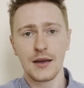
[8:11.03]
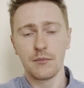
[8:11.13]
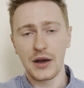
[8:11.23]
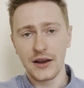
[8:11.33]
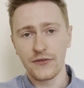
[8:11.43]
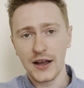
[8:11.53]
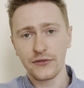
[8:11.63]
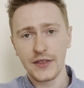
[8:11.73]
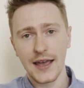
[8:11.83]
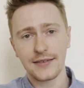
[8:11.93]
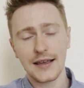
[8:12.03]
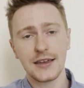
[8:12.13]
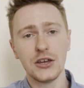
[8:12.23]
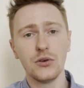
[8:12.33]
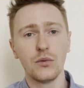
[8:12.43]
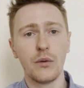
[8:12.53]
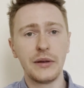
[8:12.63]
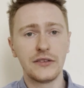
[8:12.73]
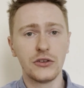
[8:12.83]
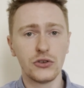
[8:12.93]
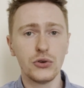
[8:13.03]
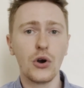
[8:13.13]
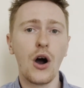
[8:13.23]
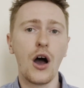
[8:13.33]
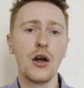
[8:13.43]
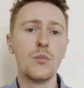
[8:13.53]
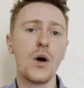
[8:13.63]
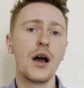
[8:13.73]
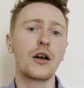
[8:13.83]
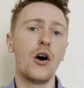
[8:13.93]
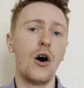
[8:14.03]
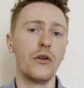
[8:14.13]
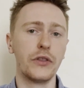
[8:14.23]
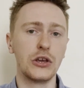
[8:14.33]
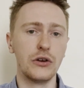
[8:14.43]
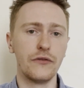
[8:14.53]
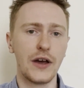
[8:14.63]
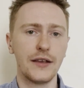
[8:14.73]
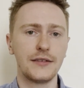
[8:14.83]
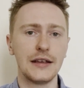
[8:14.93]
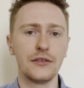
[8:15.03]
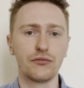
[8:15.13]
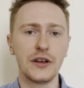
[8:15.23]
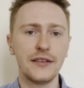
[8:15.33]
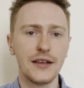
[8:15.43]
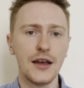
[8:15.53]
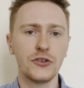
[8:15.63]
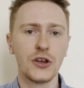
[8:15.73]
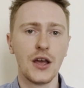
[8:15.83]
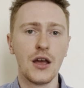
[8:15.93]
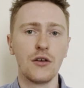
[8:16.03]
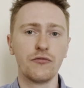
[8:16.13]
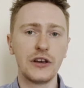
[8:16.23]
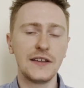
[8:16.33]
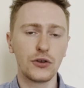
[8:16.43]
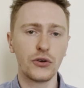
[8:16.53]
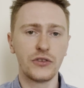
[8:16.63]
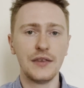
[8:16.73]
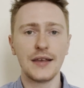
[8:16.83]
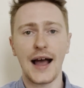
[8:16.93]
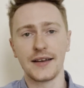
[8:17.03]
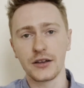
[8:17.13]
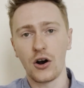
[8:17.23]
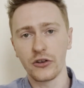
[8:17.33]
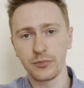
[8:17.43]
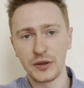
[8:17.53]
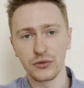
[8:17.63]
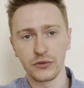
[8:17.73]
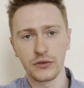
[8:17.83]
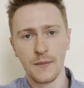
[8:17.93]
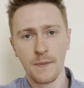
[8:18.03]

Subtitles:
My advice for the SAQ would be to do your homework on the university's research, resources, and hospitals.